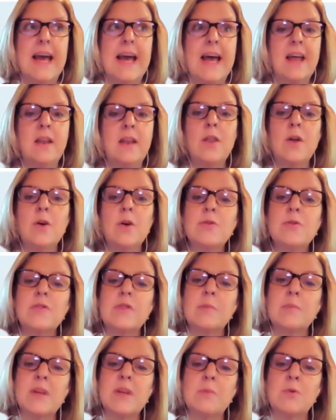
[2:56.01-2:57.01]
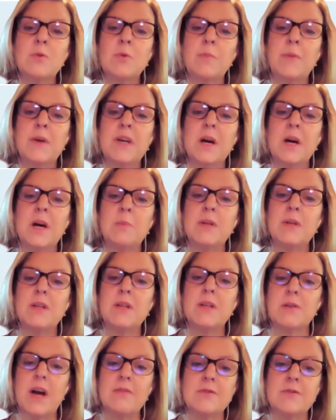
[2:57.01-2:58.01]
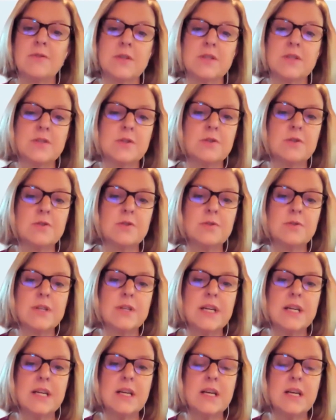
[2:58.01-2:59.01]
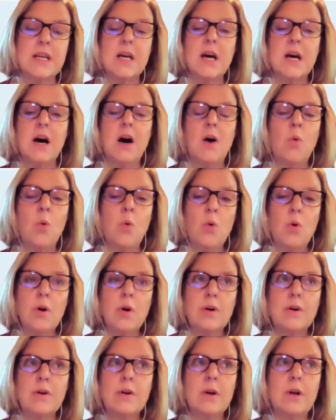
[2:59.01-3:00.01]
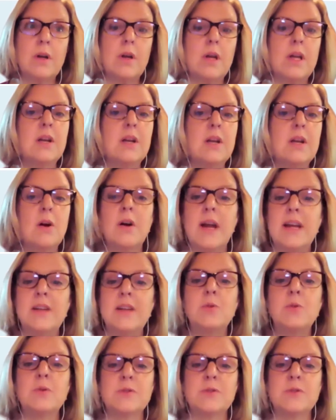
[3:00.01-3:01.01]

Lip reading: And those sometimes will pick up either after a surgery or in our annual